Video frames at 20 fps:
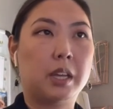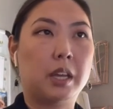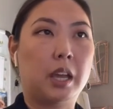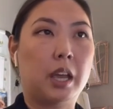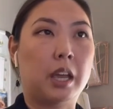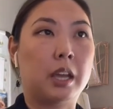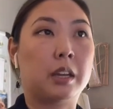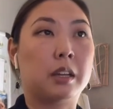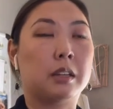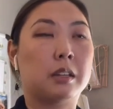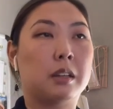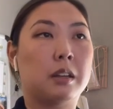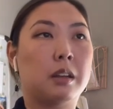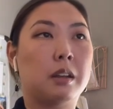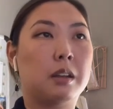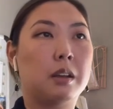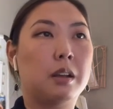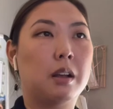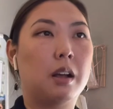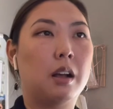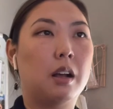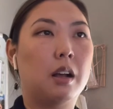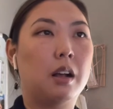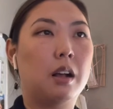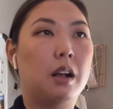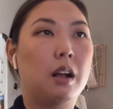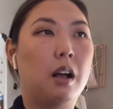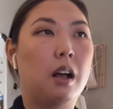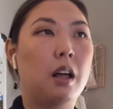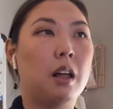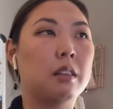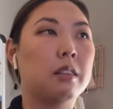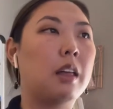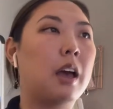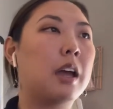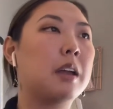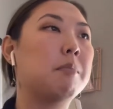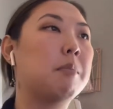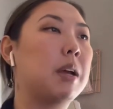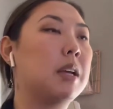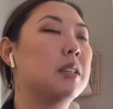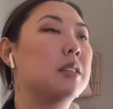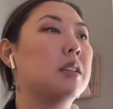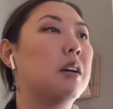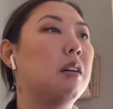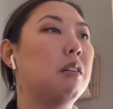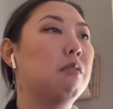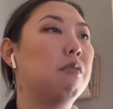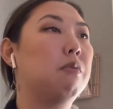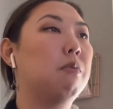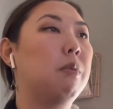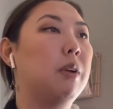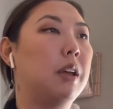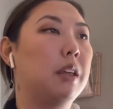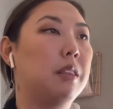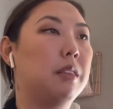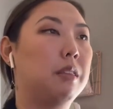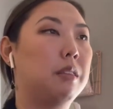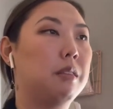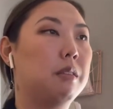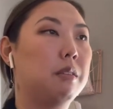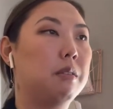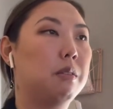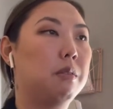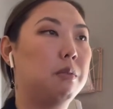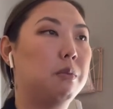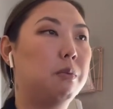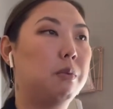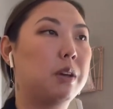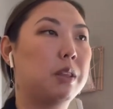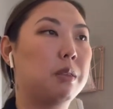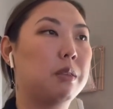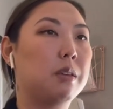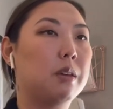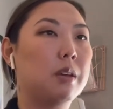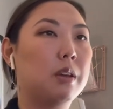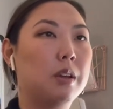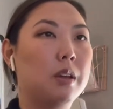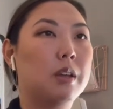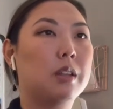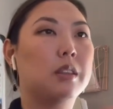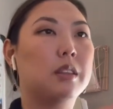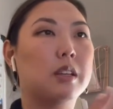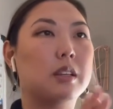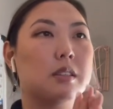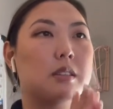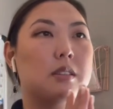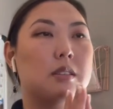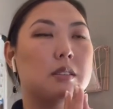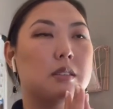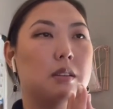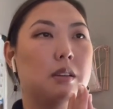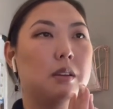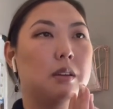and align myself with this